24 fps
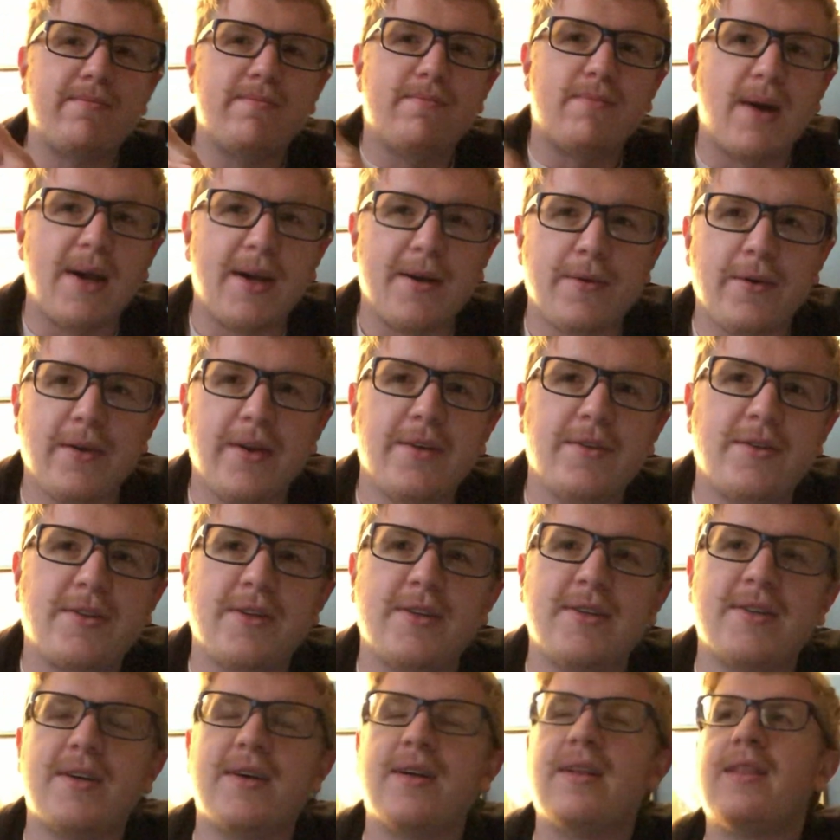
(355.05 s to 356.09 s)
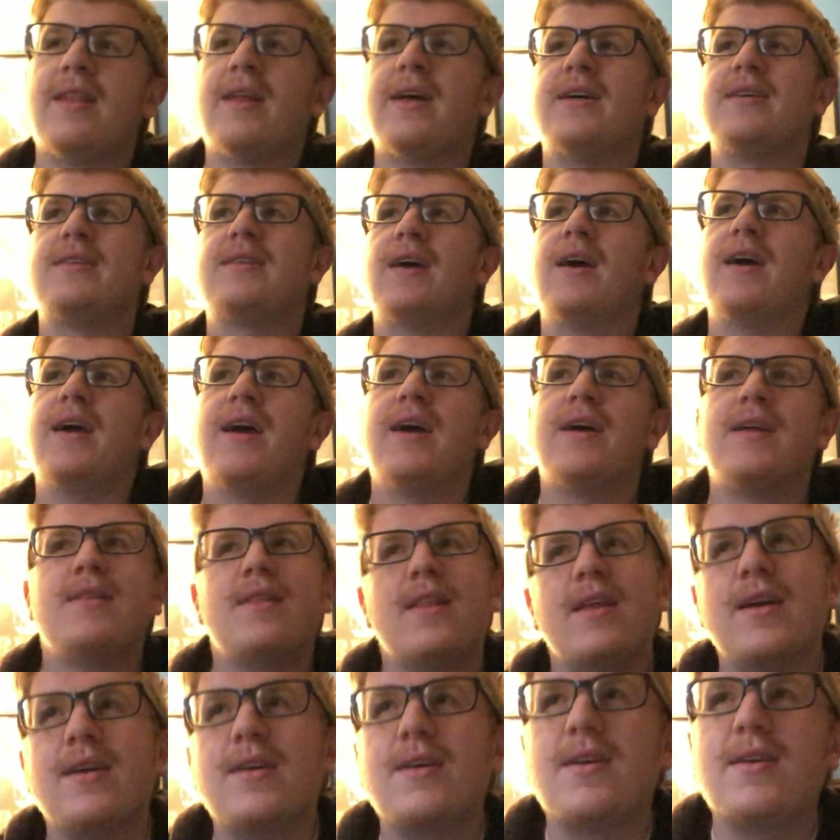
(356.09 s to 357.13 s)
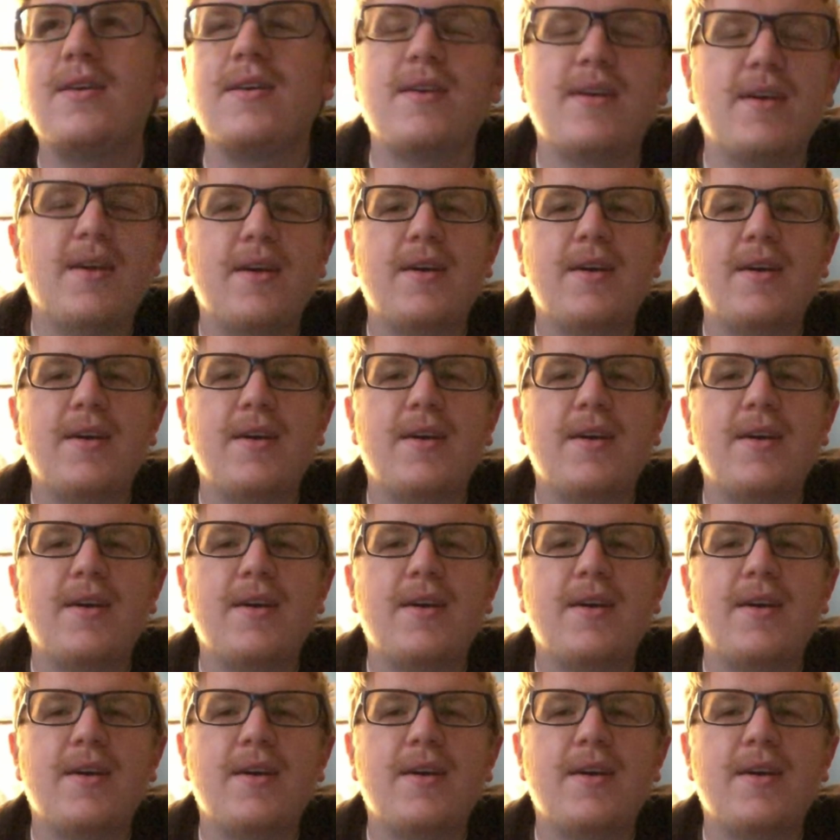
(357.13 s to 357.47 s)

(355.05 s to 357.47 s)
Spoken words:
my region unless I had like